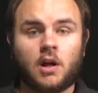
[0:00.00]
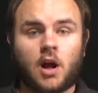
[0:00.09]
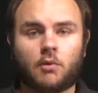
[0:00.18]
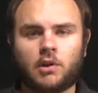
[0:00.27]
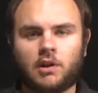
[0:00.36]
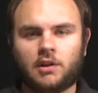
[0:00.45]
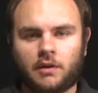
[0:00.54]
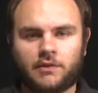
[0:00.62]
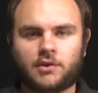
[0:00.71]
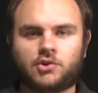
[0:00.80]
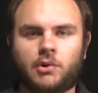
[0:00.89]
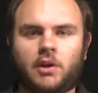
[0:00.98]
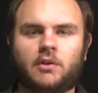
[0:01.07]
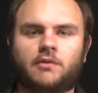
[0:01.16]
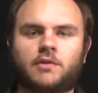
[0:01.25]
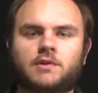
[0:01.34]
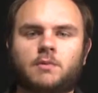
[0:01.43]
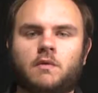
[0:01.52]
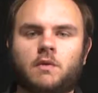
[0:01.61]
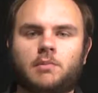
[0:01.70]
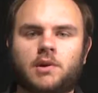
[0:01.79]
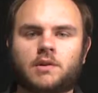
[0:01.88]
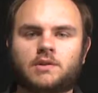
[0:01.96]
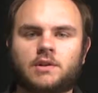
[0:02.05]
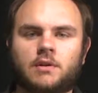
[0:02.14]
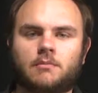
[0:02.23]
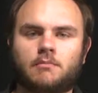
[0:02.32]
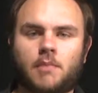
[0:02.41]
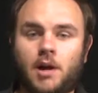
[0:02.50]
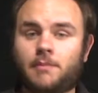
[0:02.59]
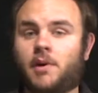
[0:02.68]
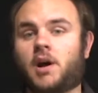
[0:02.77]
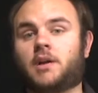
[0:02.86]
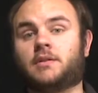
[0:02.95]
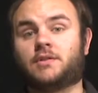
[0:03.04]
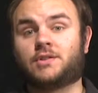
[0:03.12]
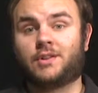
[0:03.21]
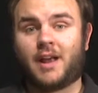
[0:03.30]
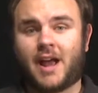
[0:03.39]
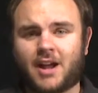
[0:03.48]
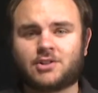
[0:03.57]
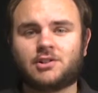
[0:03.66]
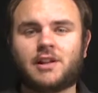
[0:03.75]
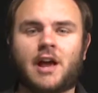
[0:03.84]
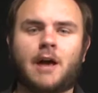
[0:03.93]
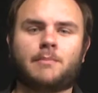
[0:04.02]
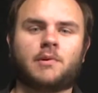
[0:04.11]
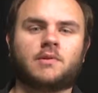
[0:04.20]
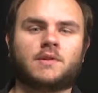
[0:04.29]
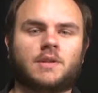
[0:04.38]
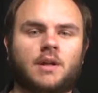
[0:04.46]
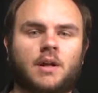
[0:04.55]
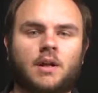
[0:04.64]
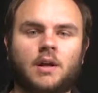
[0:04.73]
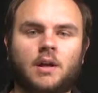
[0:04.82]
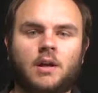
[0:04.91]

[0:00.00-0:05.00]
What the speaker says: I really love the trailer for this movie because in my mind, this could actually happen today.